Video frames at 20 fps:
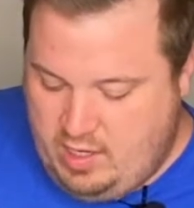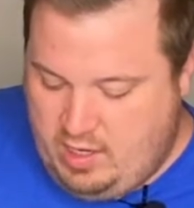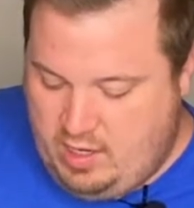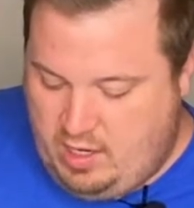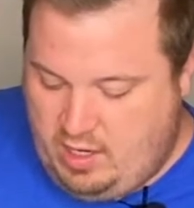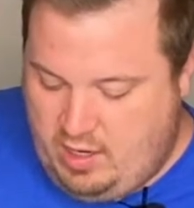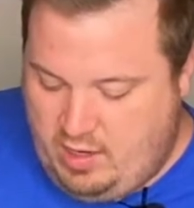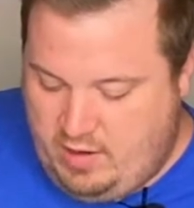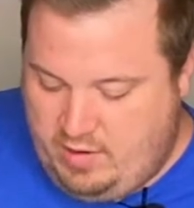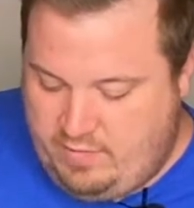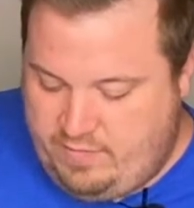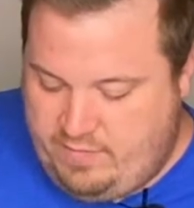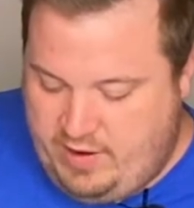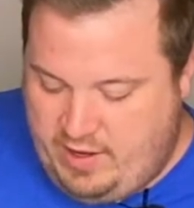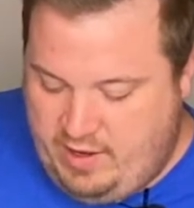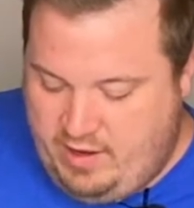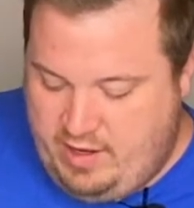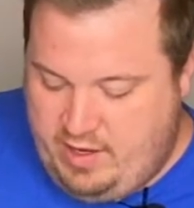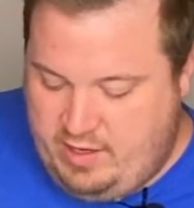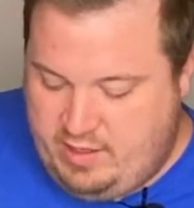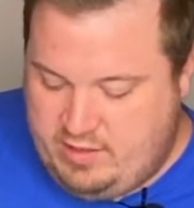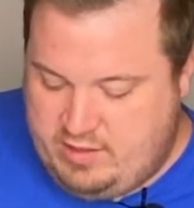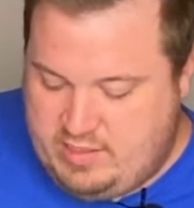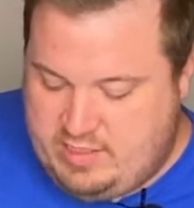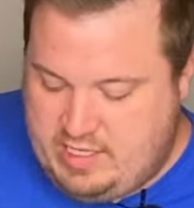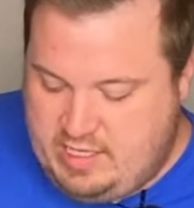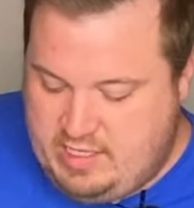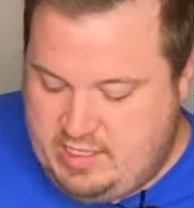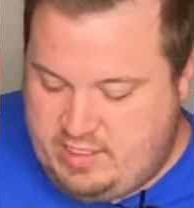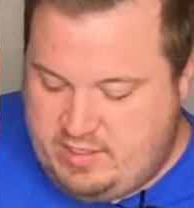Our fingernails
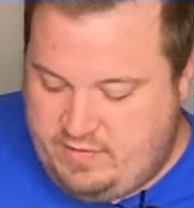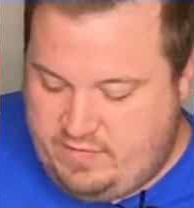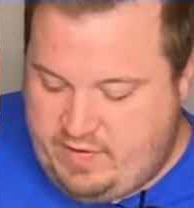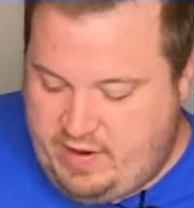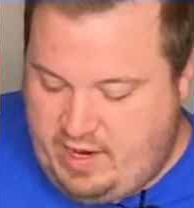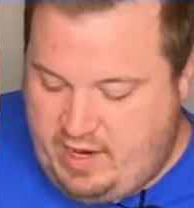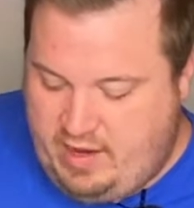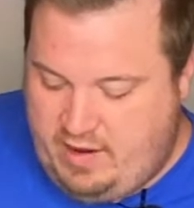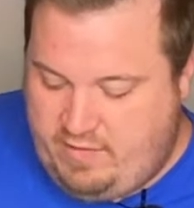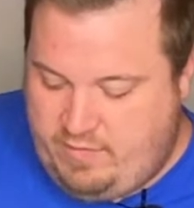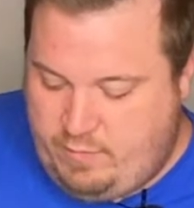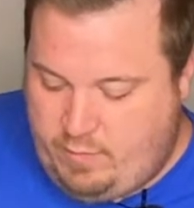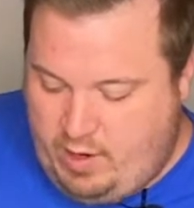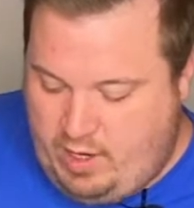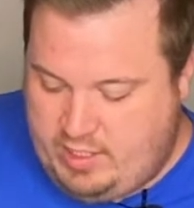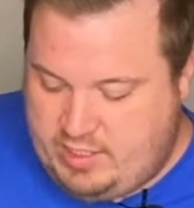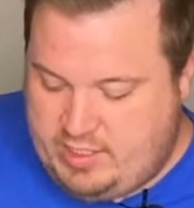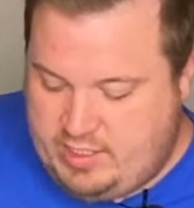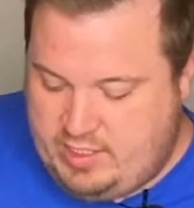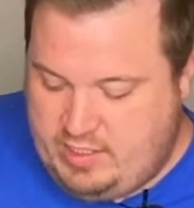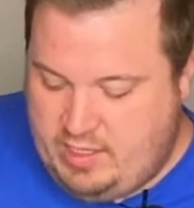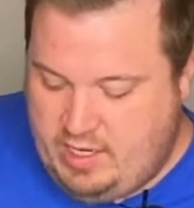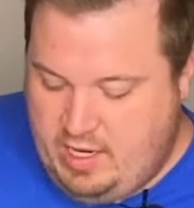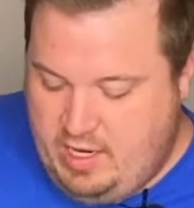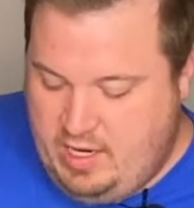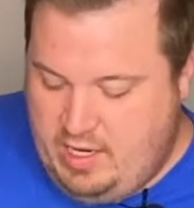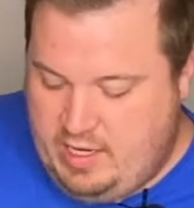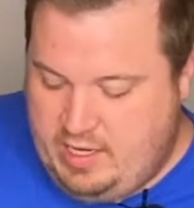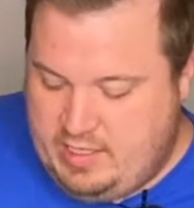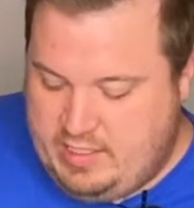didn't survive watching
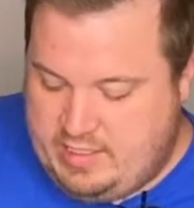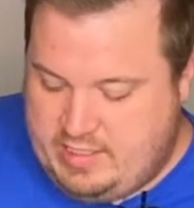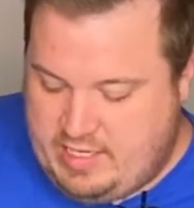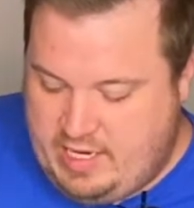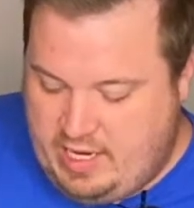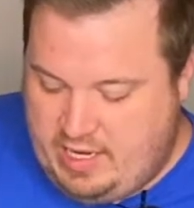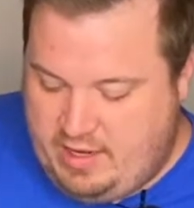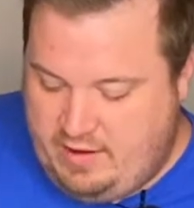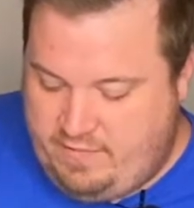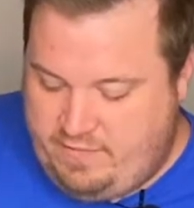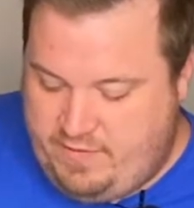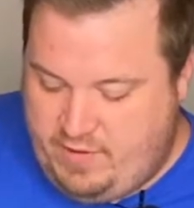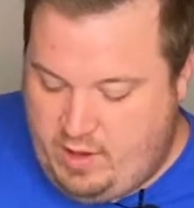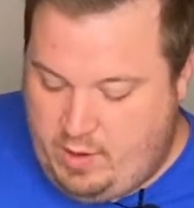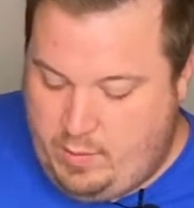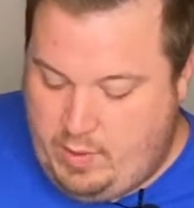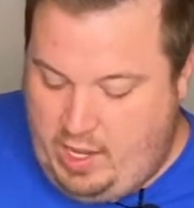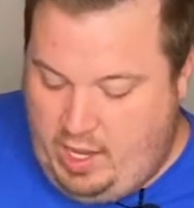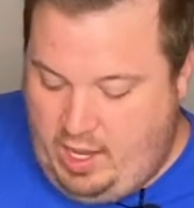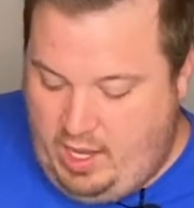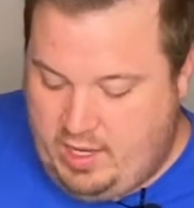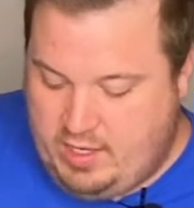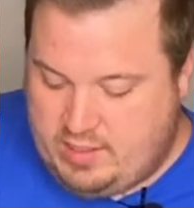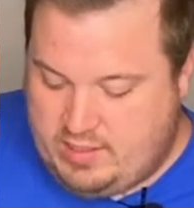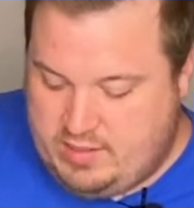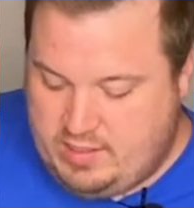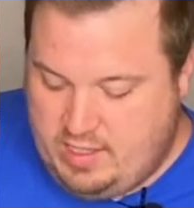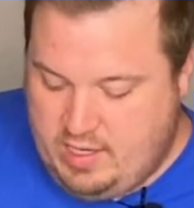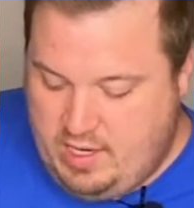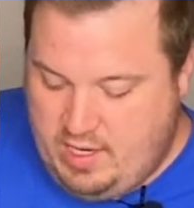his second film,
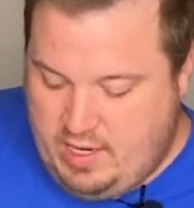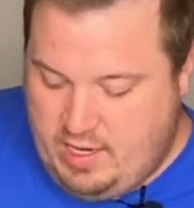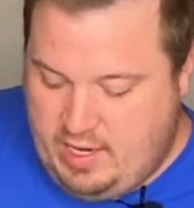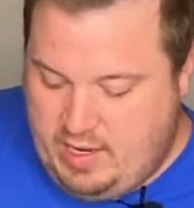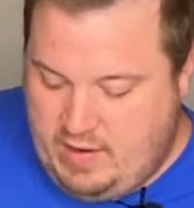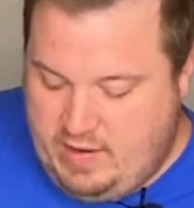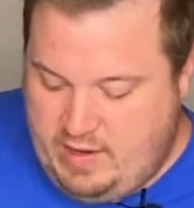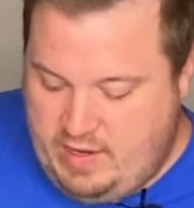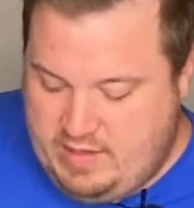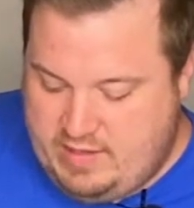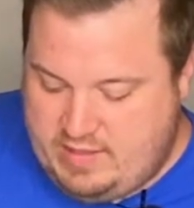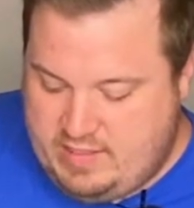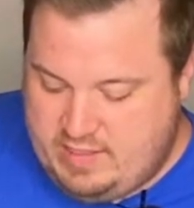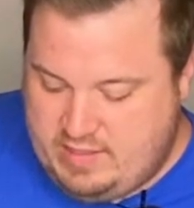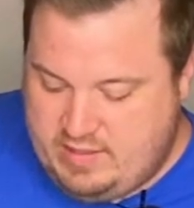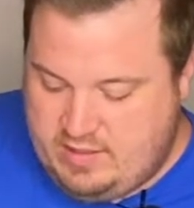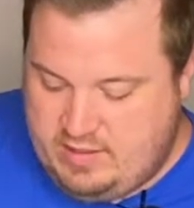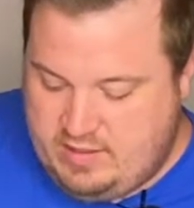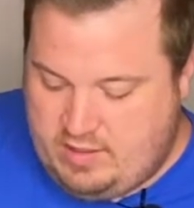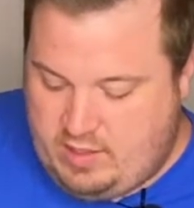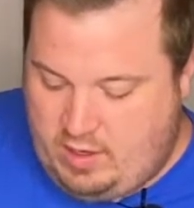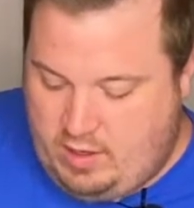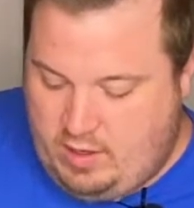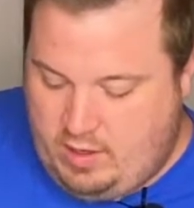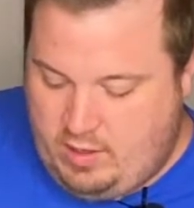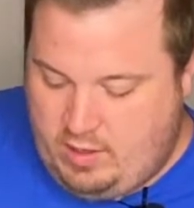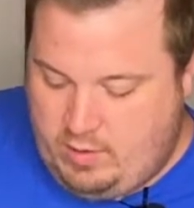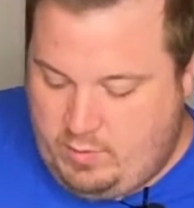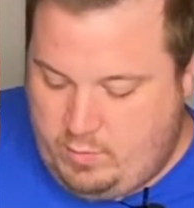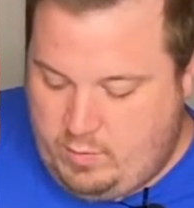Us, and these scissors
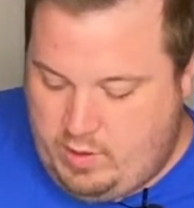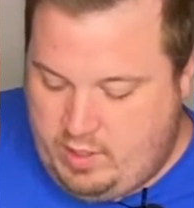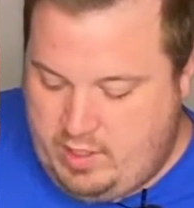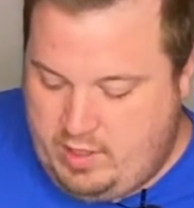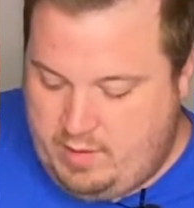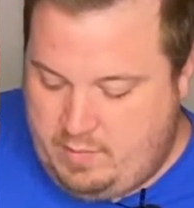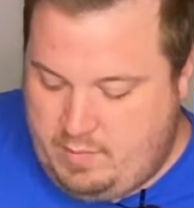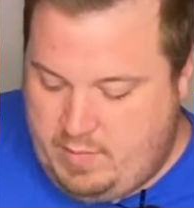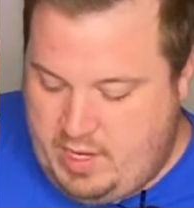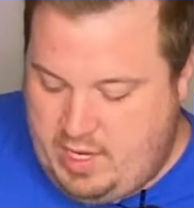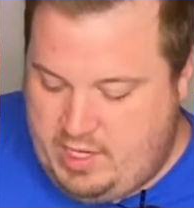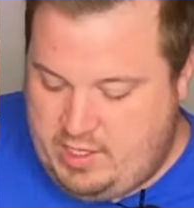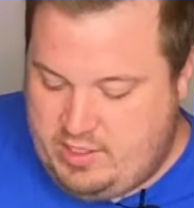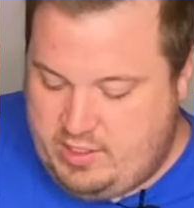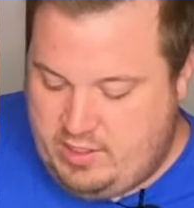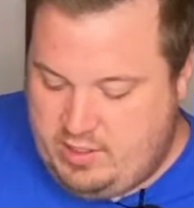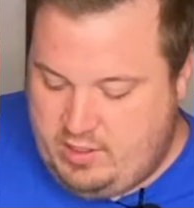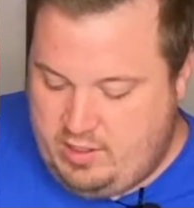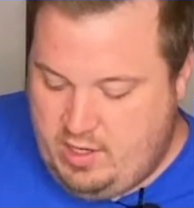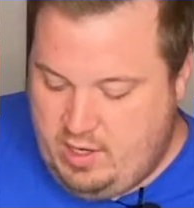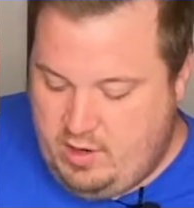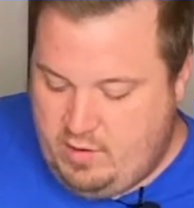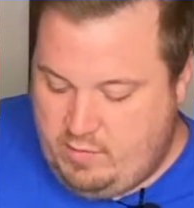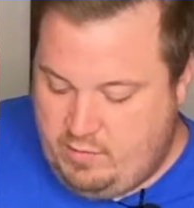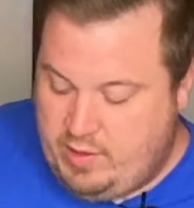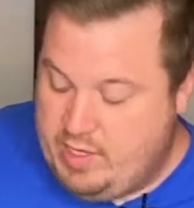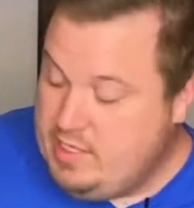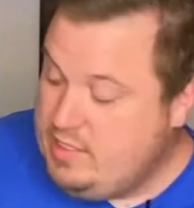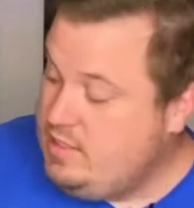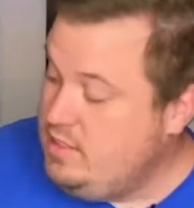are one of the major
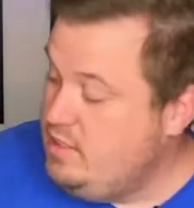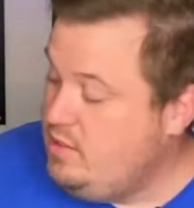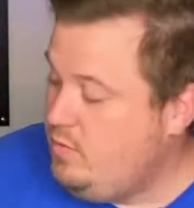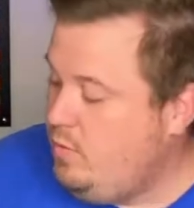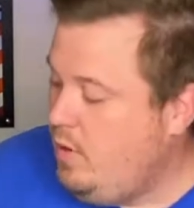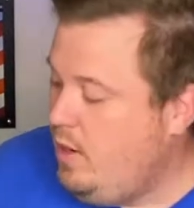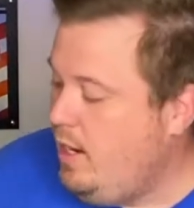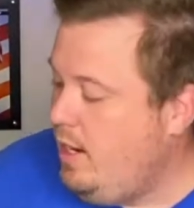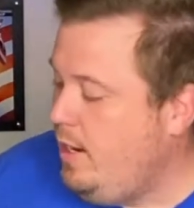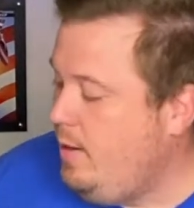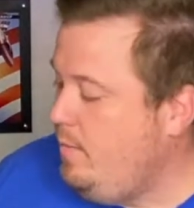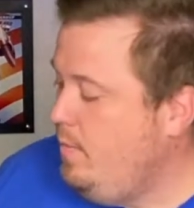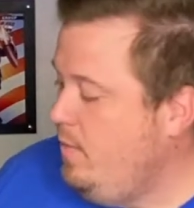reasons why.